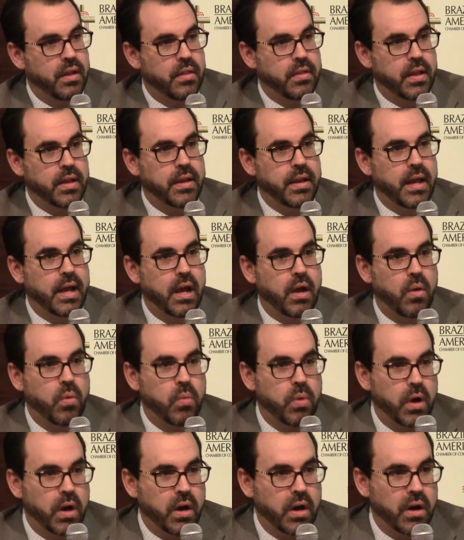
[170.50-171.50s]
that now
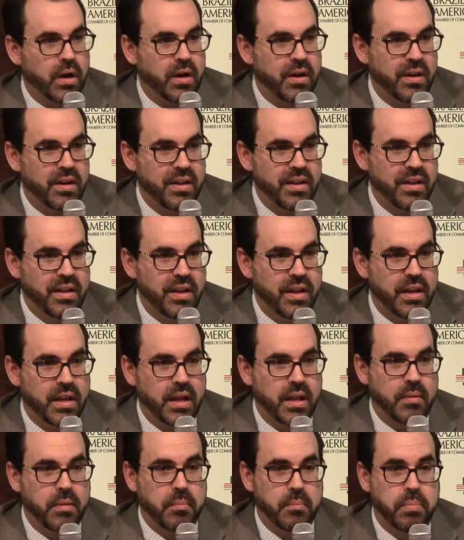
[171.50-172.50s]
we're in
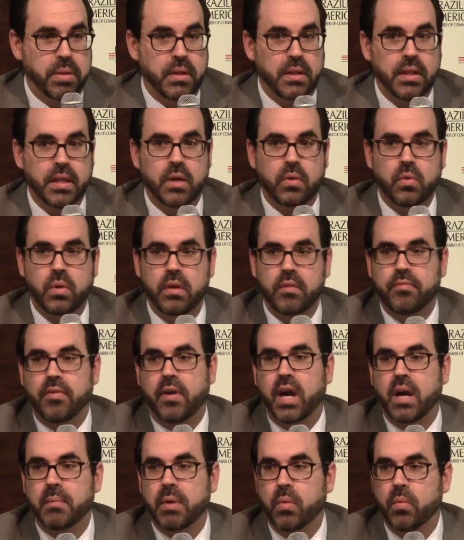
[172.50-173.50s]
a political
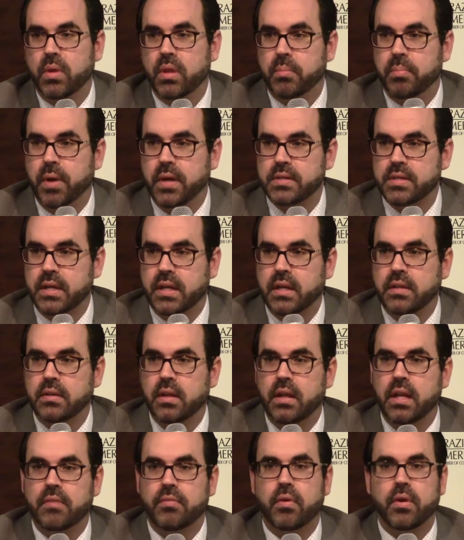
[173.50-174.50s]
environment where the president can
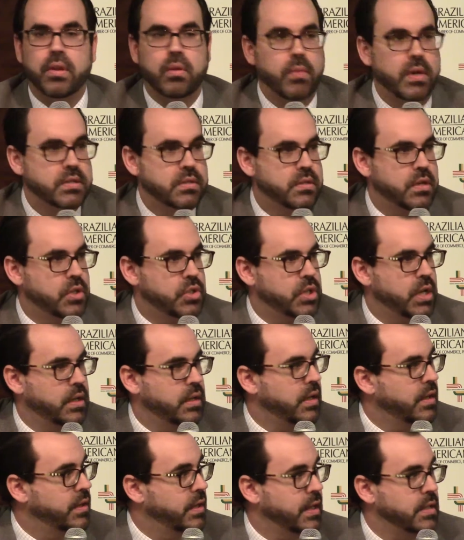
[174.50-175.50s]
deliver on the rest of the
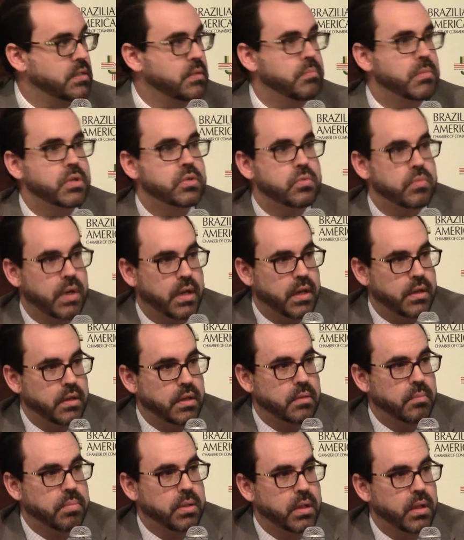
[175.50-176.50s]
agenda, I think that's a misread. I
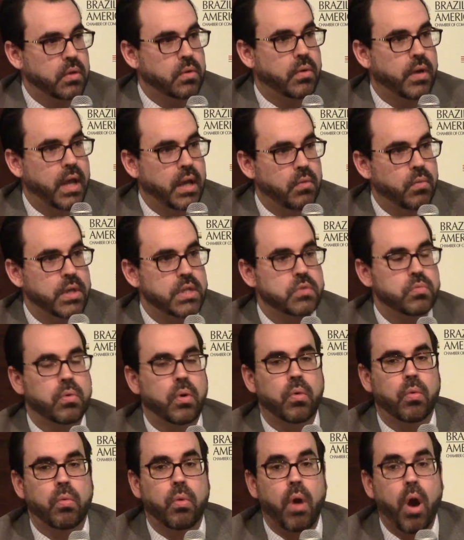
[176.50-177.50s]
think the political headwinds
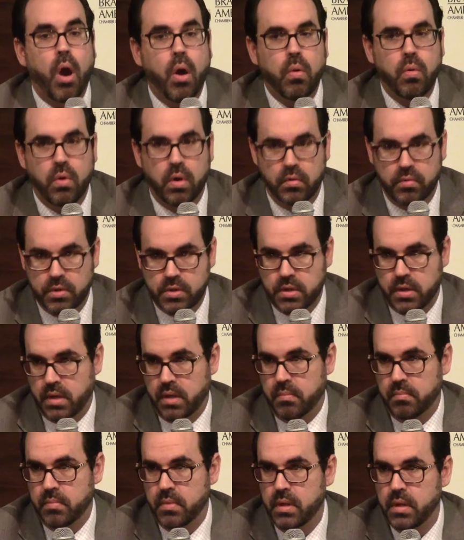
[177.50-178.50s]
will grow over
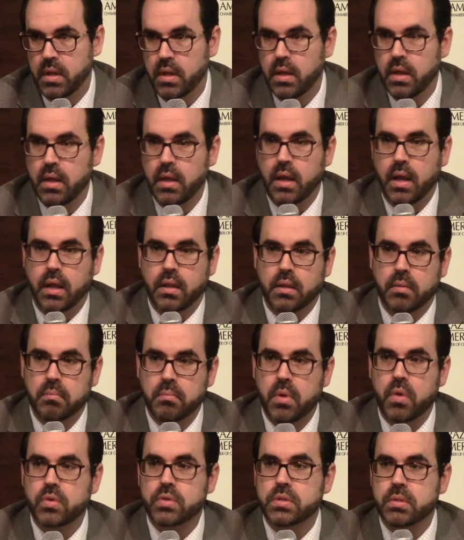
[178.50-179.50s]
time. And the
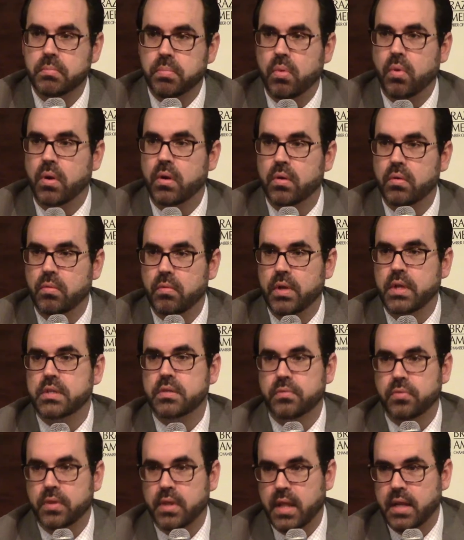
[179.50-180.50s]
most important
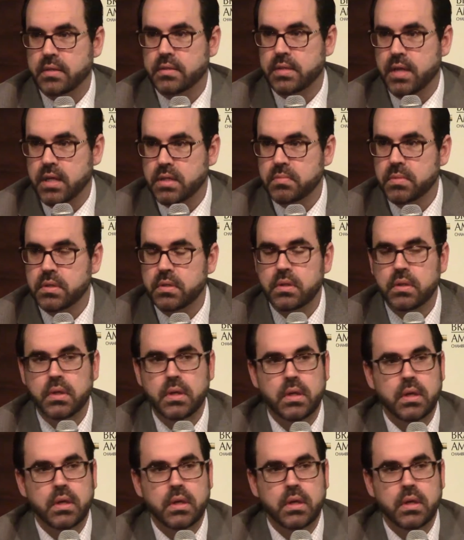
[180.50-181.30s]
reason for that assessment